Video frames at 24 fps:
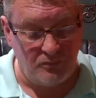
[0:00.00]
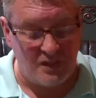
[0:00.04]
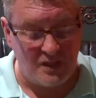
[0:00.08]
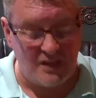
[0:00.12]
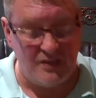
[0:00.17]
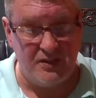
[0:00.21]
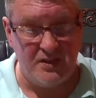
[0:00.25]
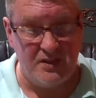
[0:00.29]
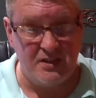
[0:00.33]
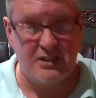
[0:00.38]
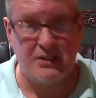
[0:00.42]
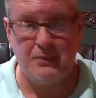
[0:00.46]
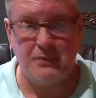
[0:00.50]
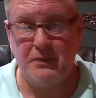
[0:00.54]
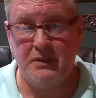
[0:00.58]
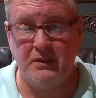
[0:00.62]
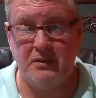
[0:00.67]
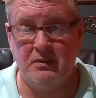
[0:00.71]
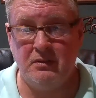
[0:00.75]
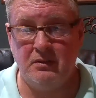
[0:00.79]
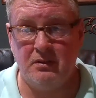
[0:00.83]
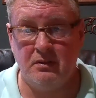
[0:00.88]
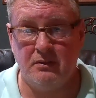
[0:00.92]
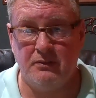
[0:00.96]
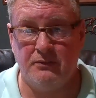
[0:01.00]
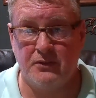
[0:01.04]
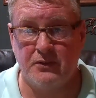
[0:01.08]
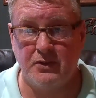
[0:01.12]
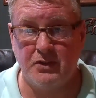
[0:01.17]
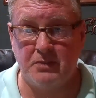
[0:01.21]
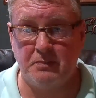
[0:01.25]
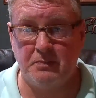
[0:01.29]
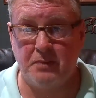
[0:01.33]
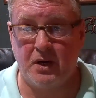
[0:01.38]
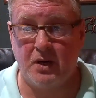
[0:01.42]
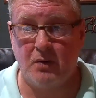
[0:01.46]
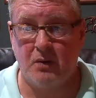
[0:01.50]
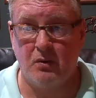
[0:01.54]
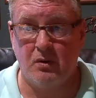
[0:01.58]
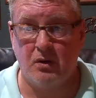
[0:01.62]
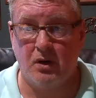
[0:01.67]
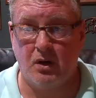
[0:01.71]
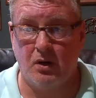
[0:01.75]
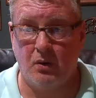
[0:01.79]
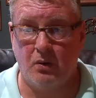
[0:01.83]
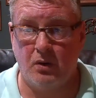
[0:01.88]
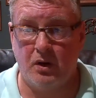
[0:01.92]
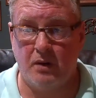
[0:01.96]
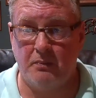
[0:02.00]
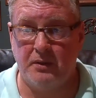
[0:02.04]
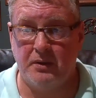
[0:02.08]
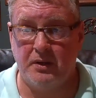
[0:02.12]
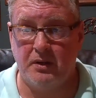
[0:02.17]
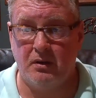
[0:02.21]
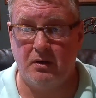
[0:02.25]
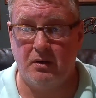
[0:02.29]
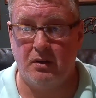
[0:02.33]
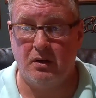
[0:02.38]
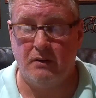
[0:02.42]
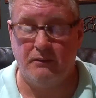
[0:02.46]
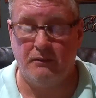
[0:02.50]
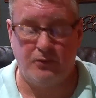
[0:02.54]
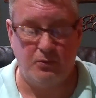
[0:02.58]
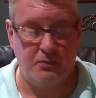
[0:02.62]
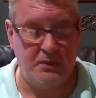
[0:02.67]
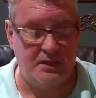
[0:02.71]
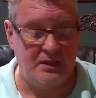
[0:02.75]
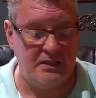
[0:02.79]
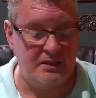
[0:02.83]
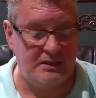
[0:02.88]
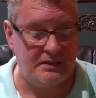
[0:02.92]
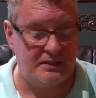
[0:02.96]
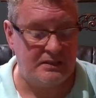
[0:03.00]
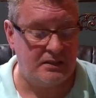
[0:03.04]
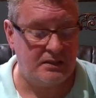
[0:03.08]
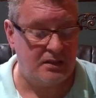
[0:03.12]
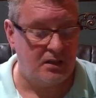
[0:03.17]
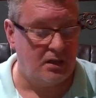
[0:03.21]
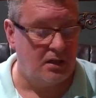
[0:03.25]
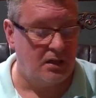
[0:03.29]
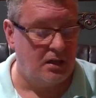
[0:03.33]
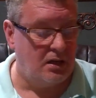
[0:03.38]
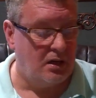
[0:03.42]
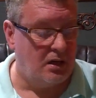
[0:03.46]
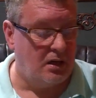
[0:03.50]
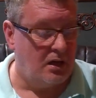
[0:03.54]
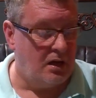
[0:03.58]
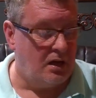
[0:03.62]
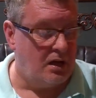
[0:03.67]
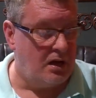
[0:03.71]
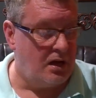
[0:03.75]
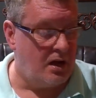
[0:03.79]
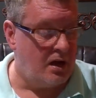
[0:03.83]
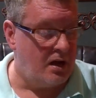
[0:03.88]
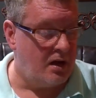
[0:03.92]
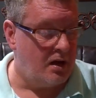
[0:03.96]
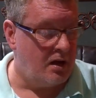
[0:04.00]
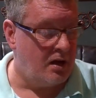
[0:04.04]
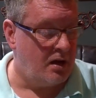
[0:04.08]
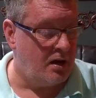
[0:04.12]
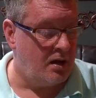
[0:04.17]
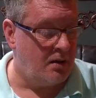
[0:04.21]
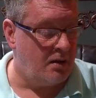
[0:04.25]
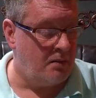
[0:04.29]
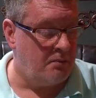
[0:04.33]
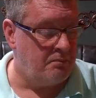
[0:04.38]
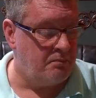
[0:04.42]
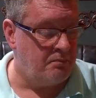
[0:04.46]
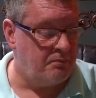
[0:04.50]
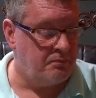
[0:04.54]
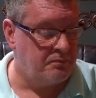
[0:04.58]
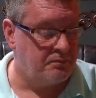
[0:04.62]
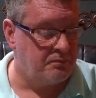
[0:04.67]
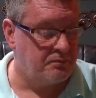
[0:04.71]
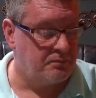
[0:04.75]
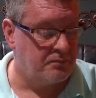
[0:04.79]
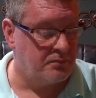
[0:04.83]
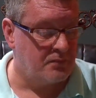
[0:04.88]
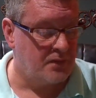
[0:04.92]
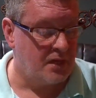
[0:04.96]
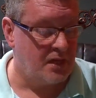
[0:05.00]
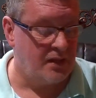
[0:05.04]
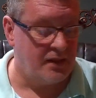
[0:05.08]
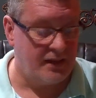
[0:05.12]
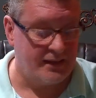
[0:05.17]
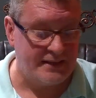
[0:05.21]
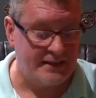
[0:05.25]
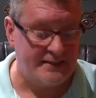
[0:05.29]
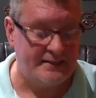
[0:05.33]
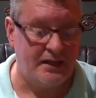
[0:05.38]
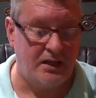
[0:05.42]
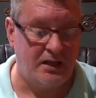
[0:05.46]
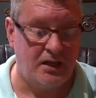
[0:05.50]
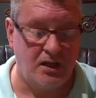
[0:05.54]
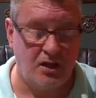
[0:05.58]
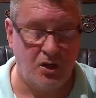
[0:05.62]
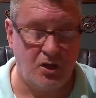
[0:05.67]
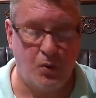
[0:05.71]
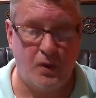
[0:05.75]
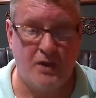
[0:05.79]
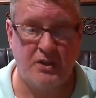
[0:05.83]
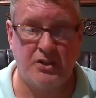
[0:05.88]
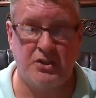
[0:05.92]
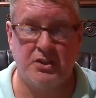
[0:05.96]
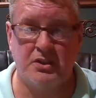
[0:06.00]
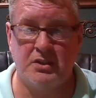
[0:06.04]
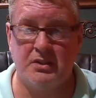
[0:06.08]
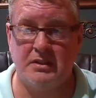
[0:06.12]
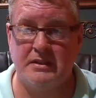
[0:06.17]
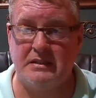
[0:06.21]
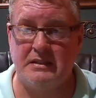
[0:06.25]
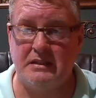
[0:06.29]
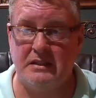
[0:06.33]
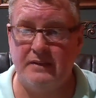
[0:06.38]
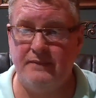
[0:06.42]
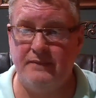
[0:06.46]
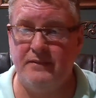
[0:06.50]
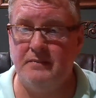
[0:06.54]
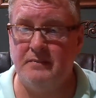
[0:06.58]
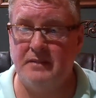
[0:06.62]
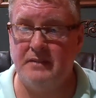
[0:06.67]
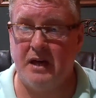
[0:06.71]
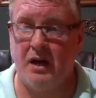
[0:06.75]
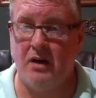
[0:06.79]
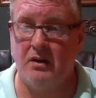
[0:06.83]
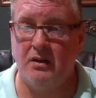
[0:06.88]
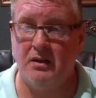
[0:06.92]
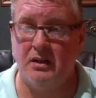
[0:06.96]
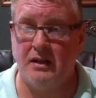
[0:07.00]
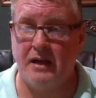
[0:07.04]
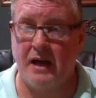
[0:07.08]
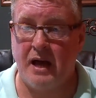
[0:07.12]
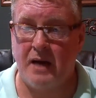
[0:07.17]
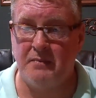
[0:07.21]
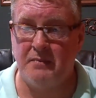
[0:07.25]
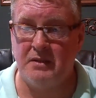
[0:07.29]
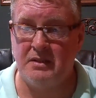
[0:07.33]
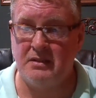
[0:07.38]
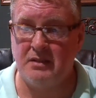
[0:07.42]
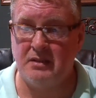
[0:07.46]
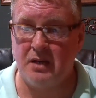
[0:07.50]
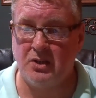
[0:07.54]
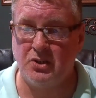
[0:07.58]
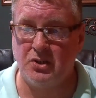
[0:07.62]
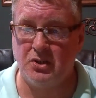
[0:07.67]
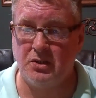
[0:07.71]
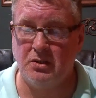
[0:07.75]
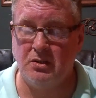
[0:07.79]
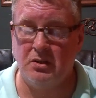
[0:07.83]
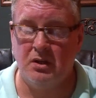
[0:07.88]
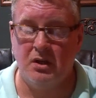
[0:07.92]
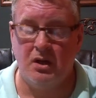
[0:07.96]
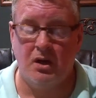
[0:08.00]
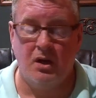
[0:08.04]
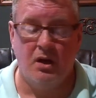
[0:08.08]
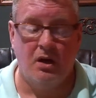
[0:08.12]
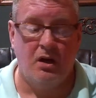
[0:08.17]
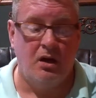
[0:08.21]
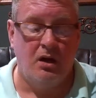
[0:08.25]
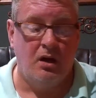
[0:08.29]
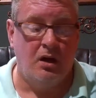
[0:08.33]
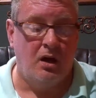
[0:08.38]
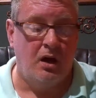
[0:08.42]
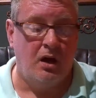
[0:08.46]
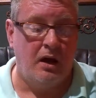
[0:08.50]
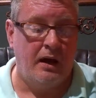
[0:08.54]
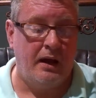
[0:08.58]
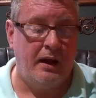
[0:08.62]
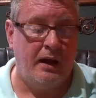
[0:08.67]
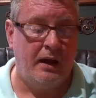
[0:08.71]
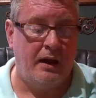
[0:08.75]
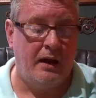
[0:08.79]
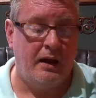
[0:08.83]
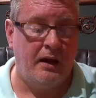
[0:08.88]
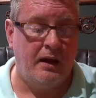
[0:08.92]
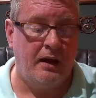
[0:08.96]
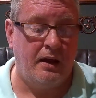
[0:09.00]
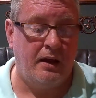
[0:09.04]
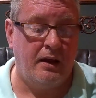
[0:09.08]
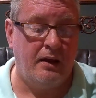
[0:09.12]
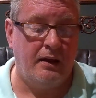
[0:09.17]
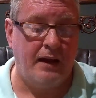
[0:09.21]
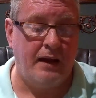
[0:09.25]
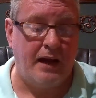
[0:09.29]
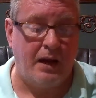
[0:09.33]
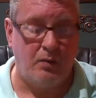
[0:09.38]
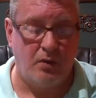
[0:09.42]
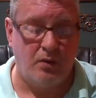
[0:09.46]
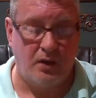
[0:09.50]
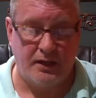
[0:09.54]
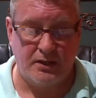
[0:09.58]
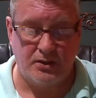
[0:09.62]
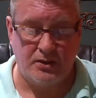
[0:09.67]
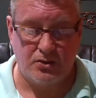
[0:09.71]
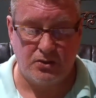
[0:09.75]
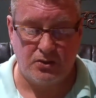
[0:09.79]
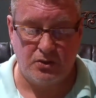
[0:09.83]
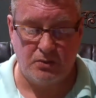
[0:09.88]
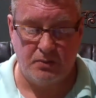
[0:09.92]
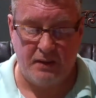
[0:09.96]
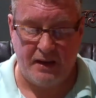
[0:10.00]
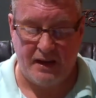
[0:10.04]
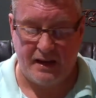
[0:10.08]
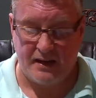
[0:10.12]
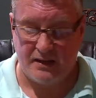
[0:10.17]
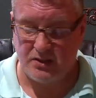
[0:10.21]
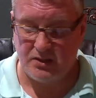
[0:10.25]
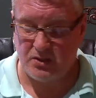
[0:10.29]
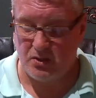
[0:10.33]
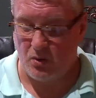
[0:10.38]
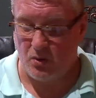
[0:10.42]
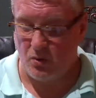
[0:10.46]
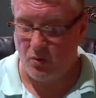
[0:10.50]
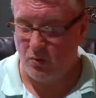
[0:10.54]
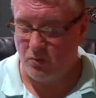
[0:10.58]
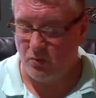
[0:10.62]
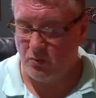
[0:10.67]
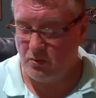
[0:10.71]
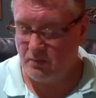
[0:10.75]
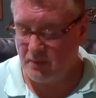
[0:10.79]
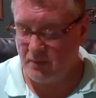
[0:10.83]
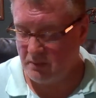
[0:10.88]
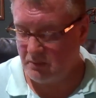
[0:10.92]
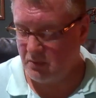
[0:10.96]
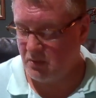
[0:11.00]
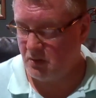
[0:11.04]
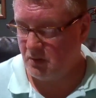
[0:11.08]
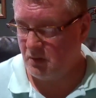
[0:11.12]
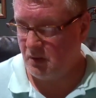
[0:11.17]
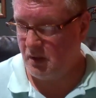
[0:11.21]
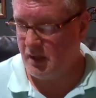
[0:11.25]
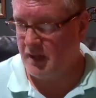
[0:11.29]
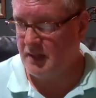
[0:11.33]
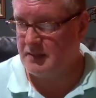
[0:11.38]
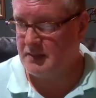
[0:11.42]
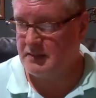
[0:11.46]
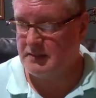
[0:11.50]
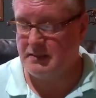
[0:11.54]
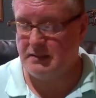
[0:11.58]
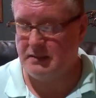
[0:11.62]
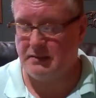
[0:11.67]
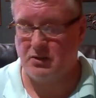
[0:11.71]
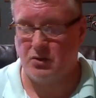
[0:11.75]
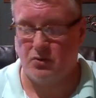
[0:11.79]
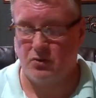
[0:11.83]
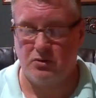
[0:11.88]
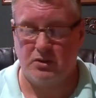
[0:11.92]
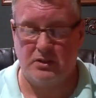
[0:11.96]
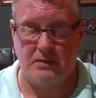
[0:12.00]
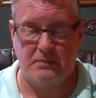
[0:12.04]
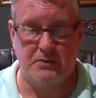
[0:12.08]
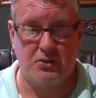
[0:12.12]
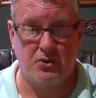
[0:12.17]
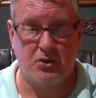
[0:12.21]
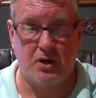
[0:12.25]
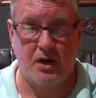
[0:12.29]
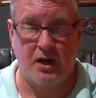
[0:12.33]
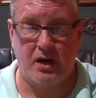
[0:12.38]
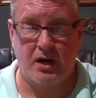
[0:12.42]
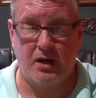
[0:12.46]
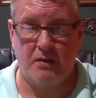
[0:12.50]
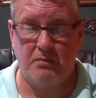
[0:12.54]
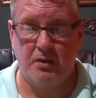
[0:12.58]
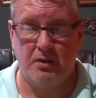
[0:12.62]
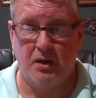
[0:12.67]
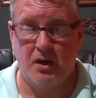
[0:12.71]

this one, first part will go up here in a few minutes. And like I said, any questions, leave them down in the comment section, and I will answer you back. So remember, like, subscribe,